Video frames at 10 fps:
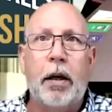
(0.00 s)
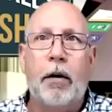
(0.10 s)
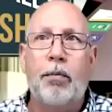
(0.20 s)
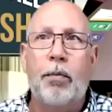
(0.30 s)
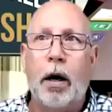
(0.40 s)
of
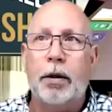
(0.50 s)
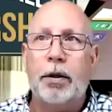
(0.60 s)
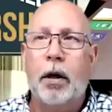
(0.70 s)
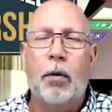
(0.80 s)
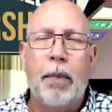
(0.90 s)
March
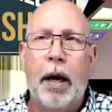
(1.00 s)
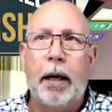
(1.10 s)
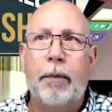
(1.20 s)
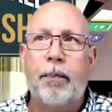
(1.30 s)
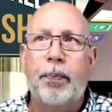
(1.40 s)
or May,
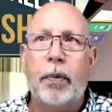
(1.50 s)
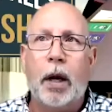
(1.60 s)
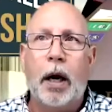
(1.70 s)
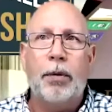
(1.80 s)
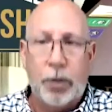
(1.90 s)
I
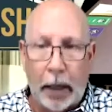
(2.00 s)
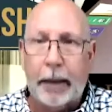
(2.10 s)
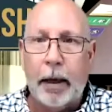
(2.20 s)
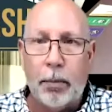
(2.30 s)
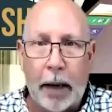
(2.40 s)
was
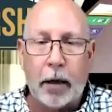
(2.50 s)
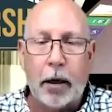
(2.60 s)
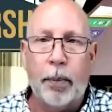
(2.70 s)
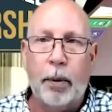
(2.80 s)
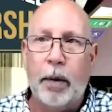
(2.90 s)
again back up
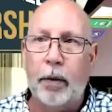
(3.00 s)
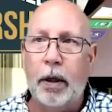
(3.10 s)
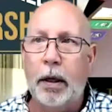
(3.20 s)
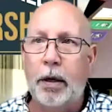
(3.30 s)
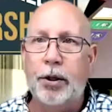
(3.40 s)
in my
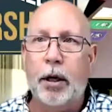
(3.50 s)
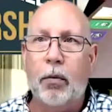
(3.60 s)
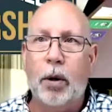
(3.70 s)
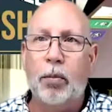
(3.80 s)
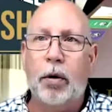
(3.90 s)
thinking chair
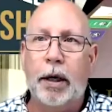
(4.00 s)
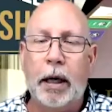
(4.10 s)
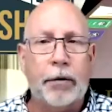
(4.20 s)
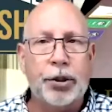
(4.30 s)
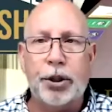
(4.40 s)
one morning, and I
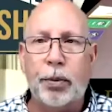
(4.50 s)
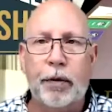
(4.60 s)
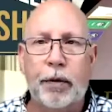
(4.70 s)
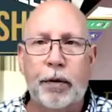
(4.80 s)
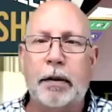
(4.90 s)
was just
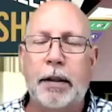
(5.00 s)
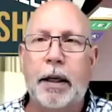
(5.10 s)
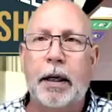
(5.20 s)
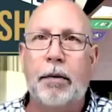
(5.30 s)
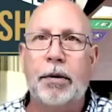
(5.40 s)
reflecting,
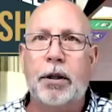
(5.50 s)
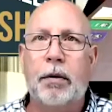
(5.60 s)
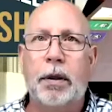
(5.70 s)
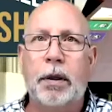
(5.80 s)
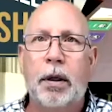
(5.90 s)
and I was
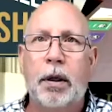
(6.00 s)
going,